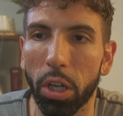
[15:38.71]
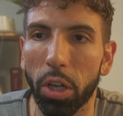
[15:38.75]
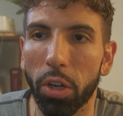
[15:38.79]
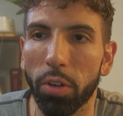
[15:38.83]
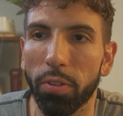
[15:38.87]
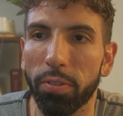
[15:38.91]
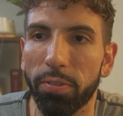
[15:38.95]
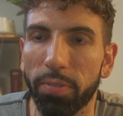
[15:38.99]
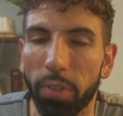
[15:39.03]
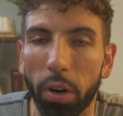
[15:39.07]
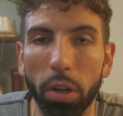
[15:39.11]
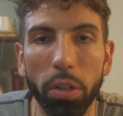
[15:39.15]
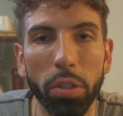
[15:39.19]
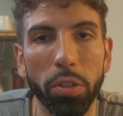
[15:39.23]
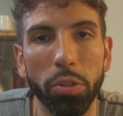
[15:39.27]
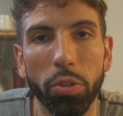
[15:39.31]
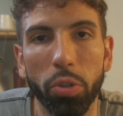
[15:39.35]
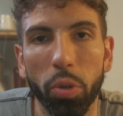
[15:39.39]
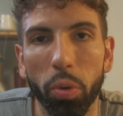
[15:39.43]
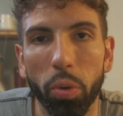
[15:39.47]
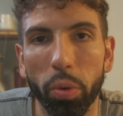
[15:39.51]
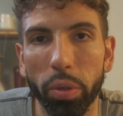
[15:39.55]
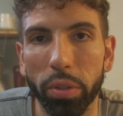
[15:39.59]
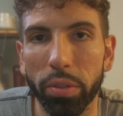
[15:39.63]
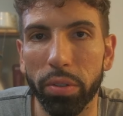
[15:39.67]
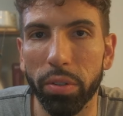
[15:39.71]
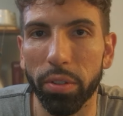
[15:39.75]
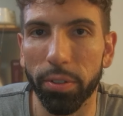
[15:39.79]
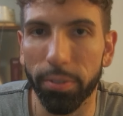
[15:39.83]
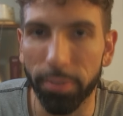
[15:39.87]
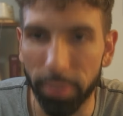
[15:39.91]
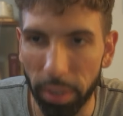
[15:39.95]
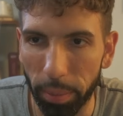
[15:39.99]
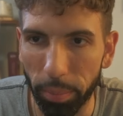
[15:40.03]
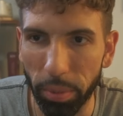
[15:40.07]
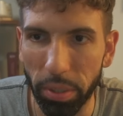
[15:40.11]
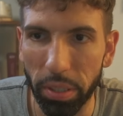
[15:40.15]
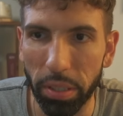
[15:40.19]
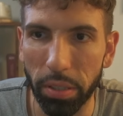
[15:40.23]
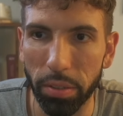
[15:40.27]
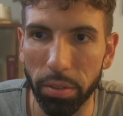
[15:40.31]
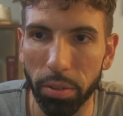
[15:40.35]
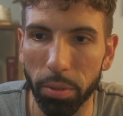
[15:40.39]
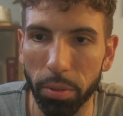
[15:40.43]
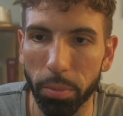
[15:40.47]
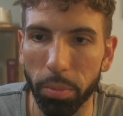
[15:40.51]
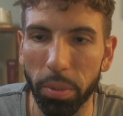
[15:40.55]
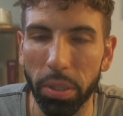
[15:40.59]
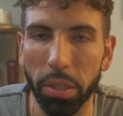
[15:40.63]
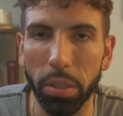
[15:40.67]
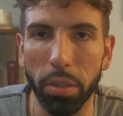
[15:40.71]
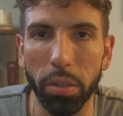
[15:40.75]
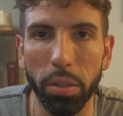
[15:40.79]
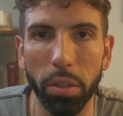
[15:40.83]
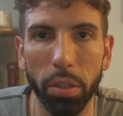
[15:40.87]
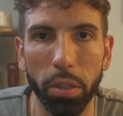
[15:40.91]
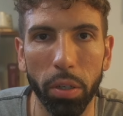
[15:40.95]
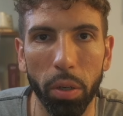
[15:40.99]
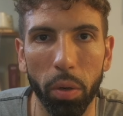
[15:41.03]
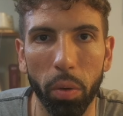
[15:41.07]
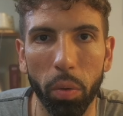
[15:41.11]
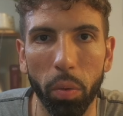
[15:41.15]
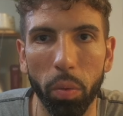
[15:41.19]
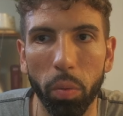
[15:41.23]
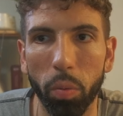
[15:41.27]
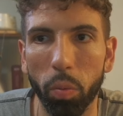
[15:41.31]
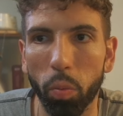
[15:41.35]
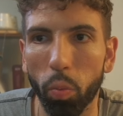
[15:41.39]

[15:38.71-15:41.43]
fallen towards the feminism and, you know,